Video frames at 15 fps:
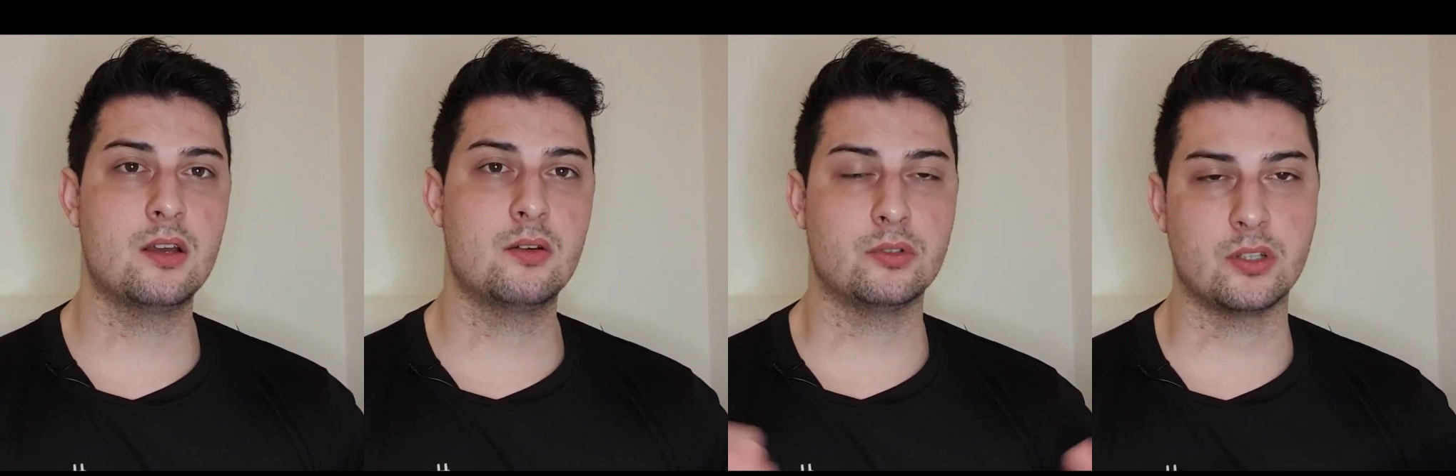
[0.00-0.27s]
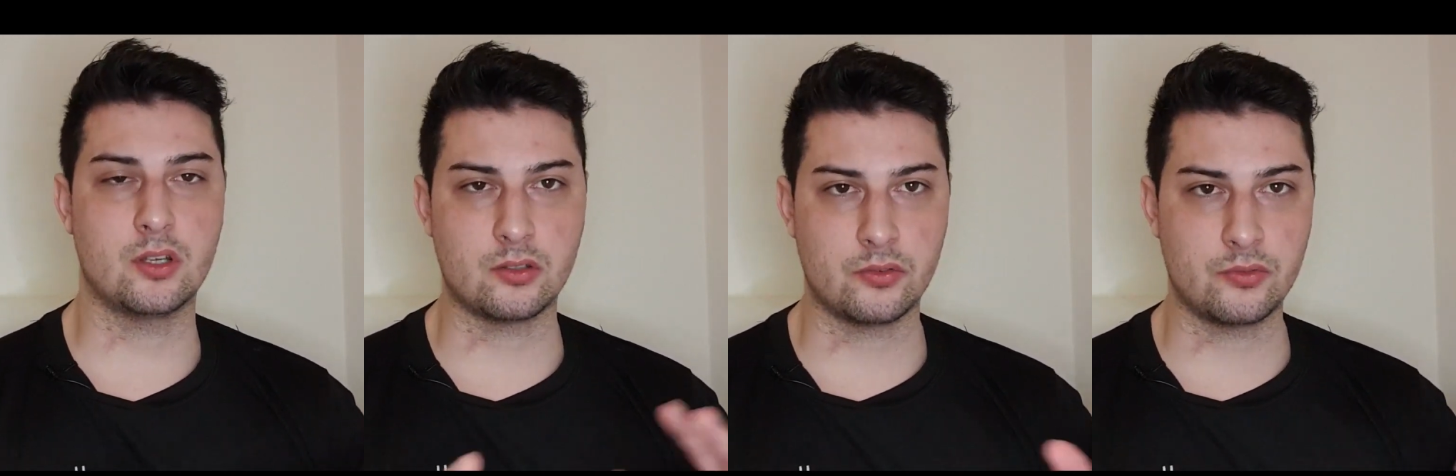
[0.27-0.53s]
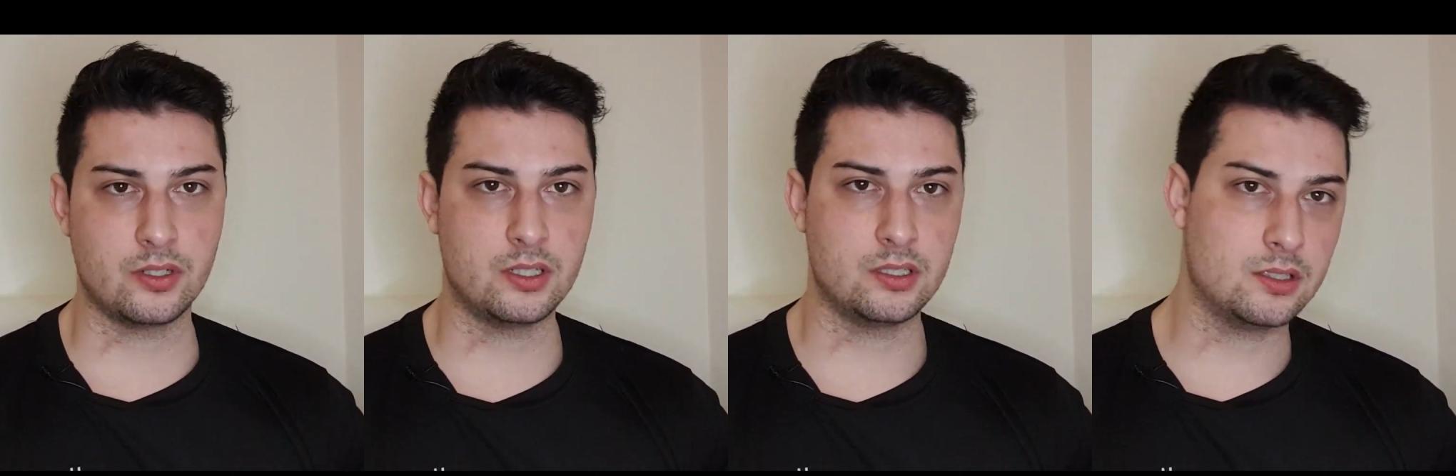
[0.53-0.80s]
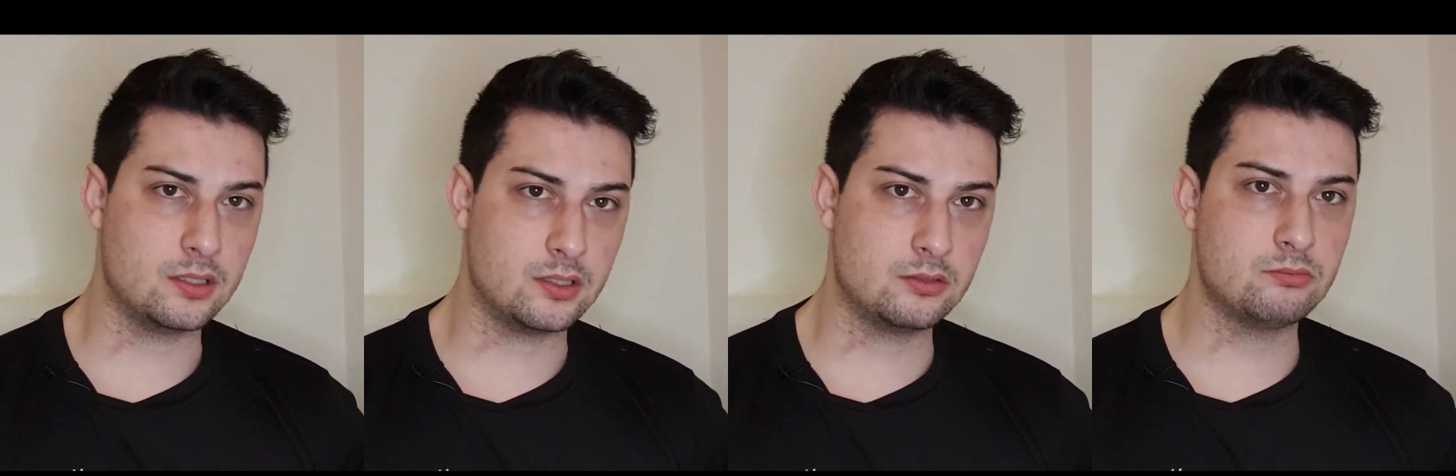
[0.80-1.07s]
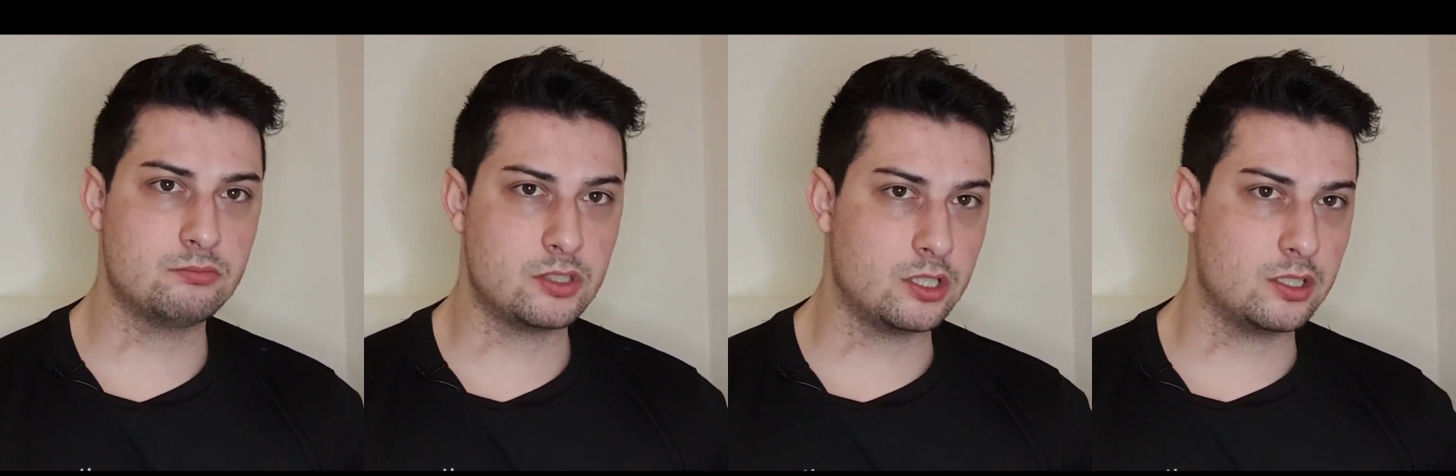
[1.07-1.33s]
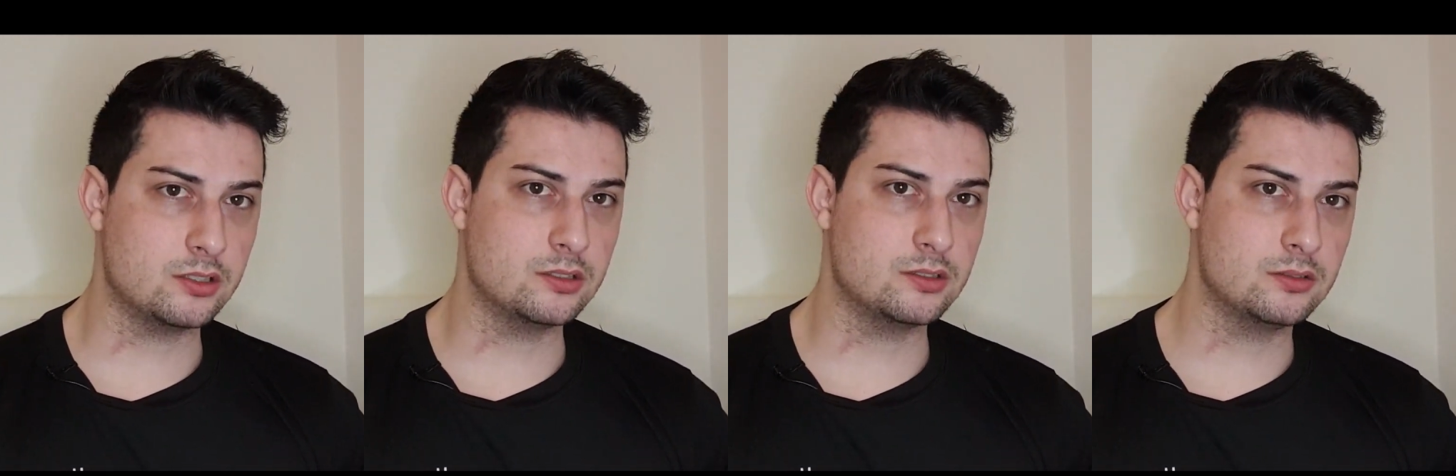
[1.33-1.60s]
Without offending the
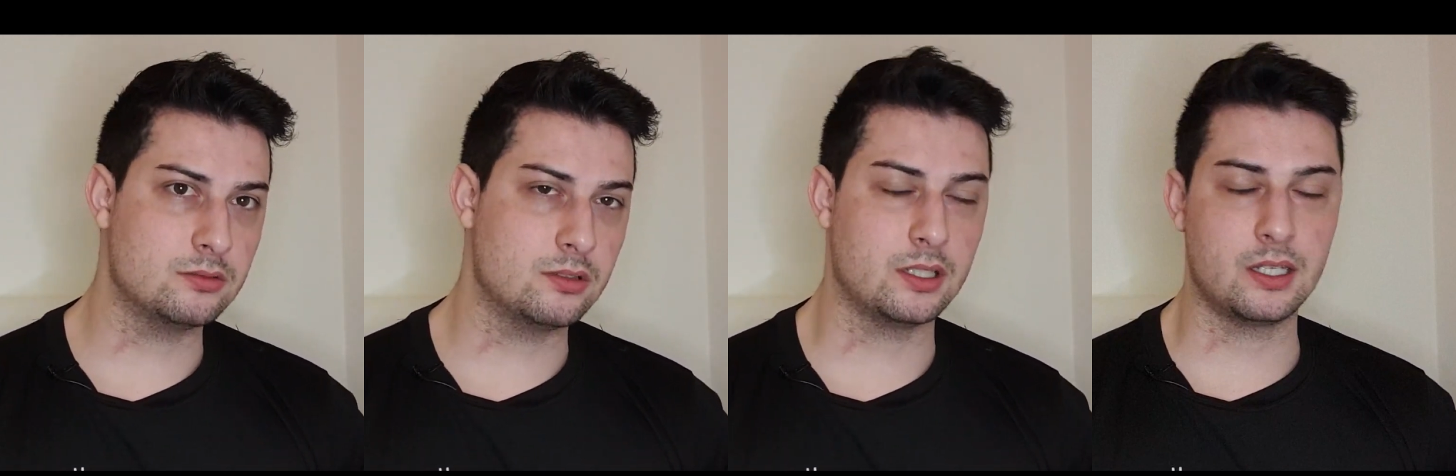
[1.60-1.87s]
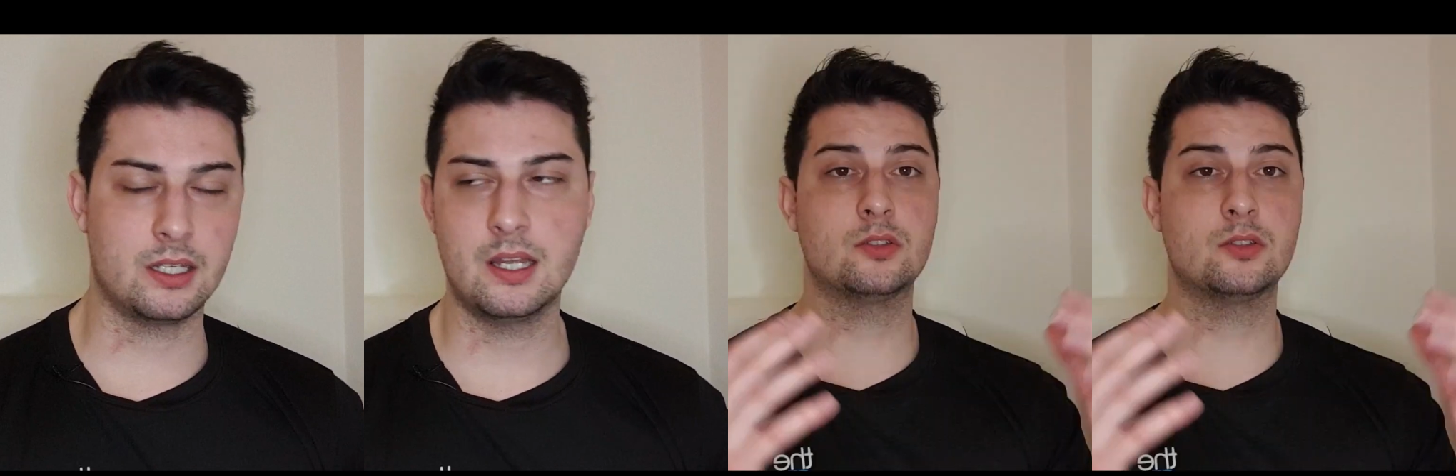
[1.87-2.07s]
chickens, okay?